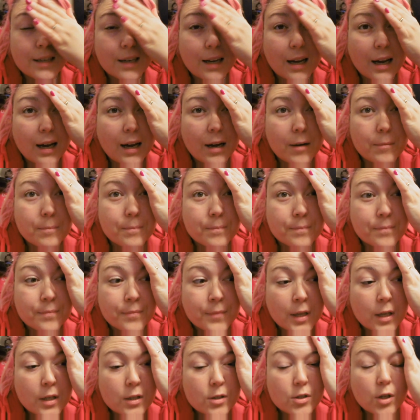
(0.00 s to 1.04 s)
Um,
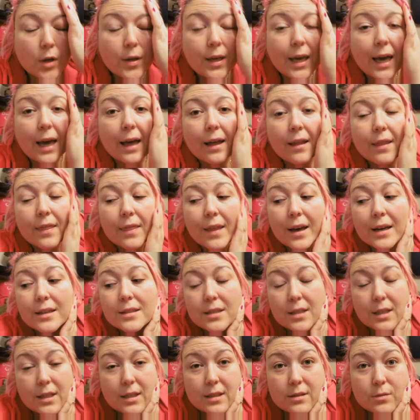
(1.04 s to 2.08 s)
so yeah, that
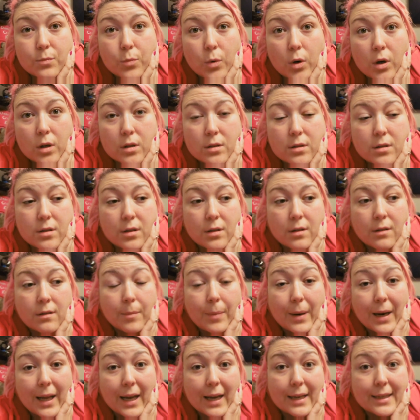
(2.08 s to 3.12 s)
is what the
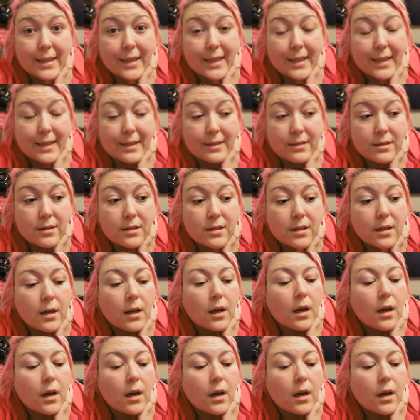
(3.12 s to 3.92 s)
plan is.